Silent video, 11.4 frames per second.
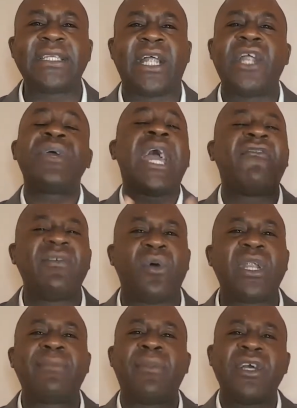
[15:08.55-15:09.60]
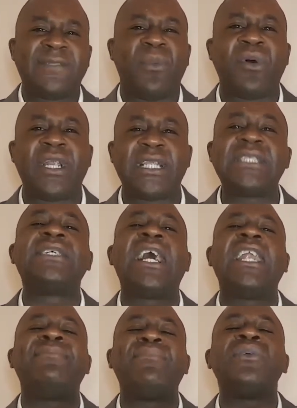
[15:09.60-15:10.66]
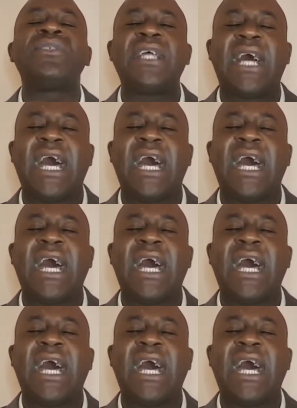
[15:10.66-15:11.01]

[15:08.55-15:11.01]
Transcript: I don't do it every morning, most mornings, and certainly most